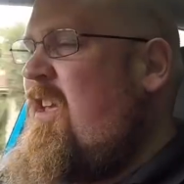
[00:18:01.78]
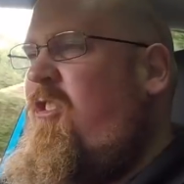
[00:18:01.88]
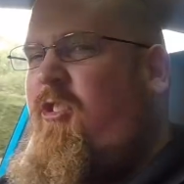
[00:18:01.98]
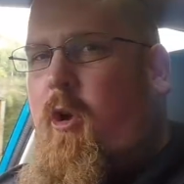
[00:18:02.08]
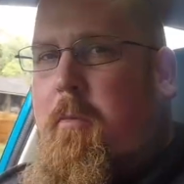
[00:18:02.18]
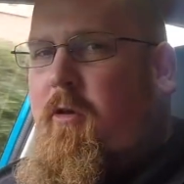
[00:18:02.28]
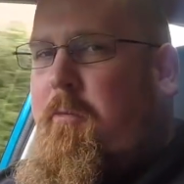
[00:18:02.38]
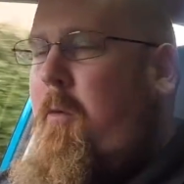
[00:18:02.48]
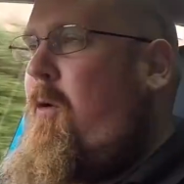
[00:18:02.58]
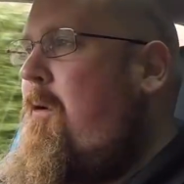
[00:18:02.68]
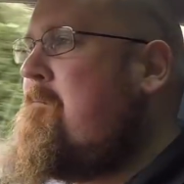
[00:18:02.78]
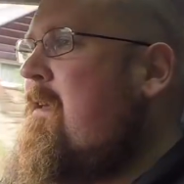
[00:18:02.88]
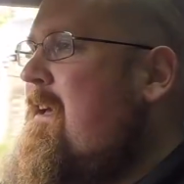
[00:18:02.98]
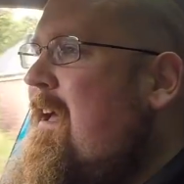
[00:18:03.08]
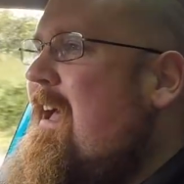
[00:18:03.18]
super sport
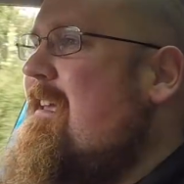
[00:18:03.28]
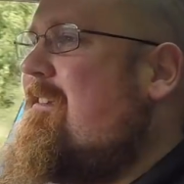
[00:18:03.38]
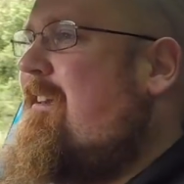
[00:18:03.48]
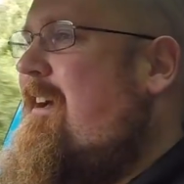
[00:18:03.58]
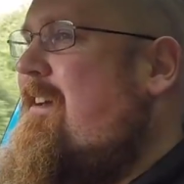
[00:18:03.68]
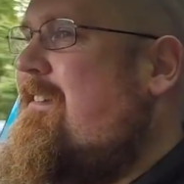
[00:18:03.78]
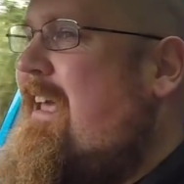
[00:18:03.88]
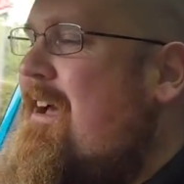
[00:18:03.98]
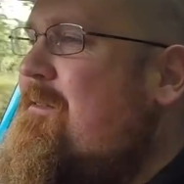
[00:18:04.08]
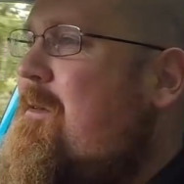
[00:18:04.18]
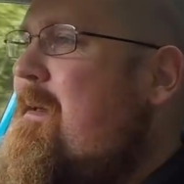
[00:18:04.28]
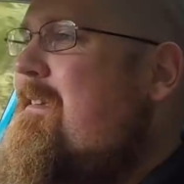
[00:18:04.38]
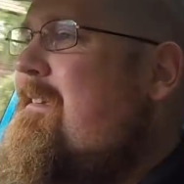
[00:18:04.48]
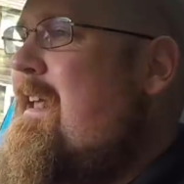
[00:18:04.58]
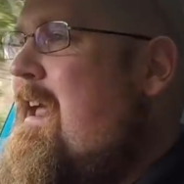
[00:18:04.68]
is sounds a bit
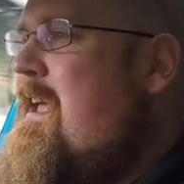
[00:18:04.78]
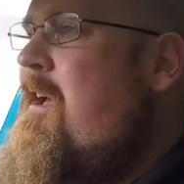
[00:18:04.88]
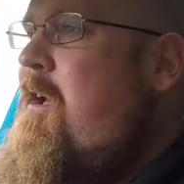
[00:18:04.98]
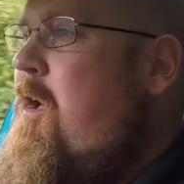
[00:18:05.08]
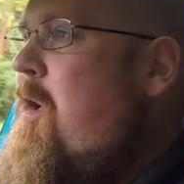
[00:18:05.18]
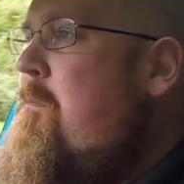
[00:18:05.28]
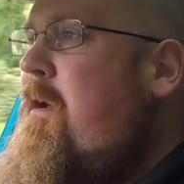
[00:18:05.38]
silly, but